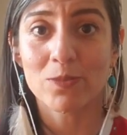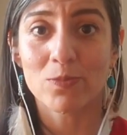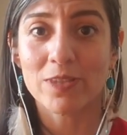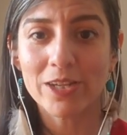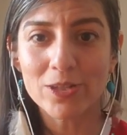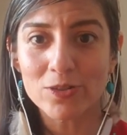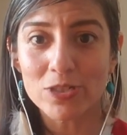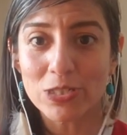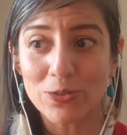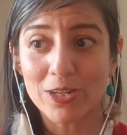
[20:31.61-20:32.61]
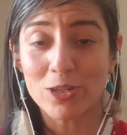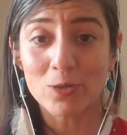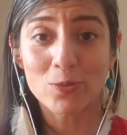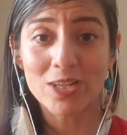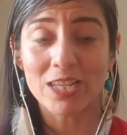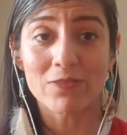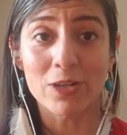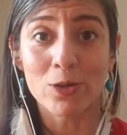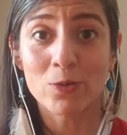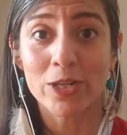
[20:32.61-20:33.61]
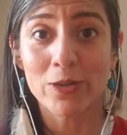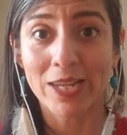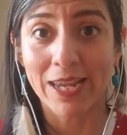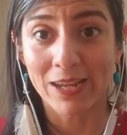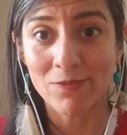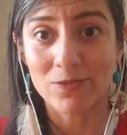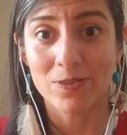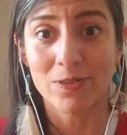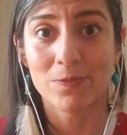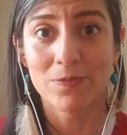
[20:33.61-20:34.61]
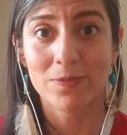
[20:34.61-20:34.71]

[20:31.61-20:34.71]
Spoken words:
Without your story, you wouldn't even know where you came from.